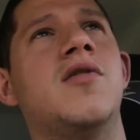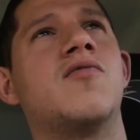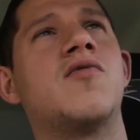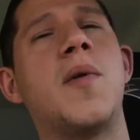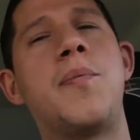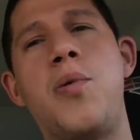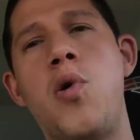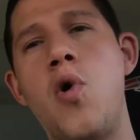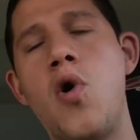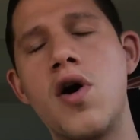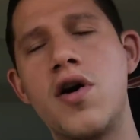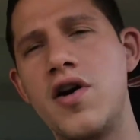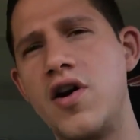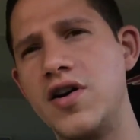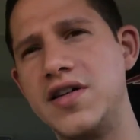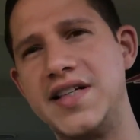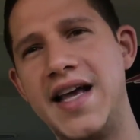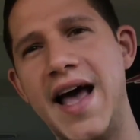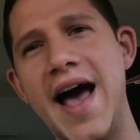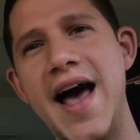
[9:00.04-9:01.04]

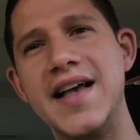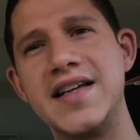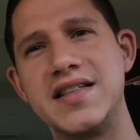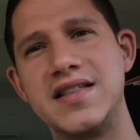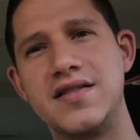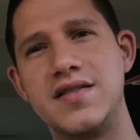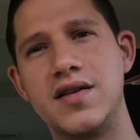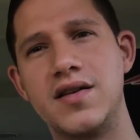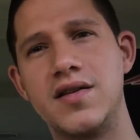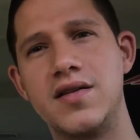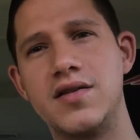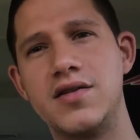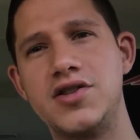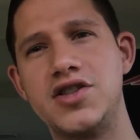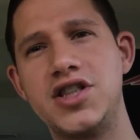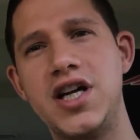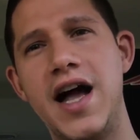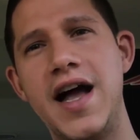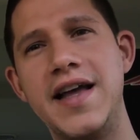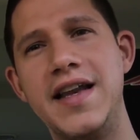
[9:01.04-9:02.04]
reporter test
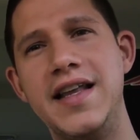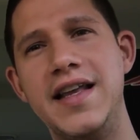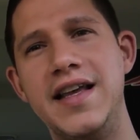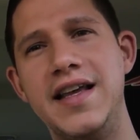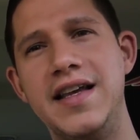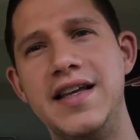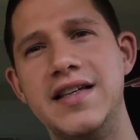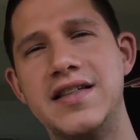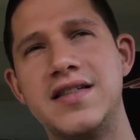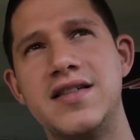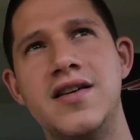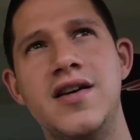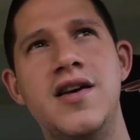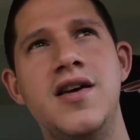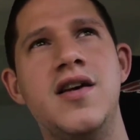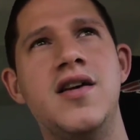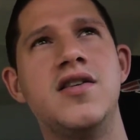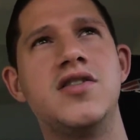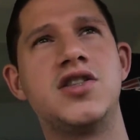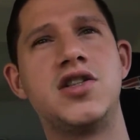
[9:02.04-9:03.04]
Chinese
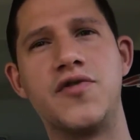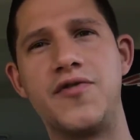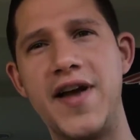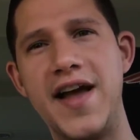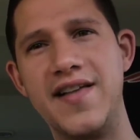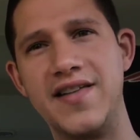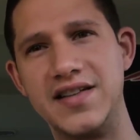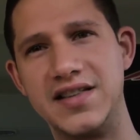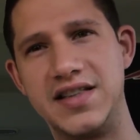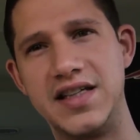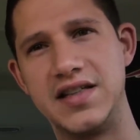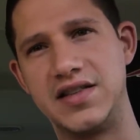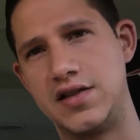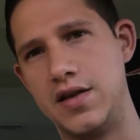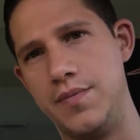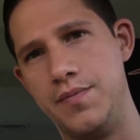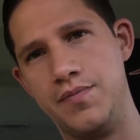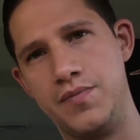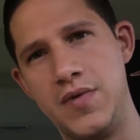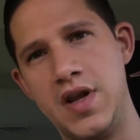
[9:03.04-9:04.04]
surveillance
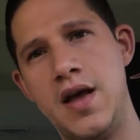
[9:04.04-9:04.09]
system.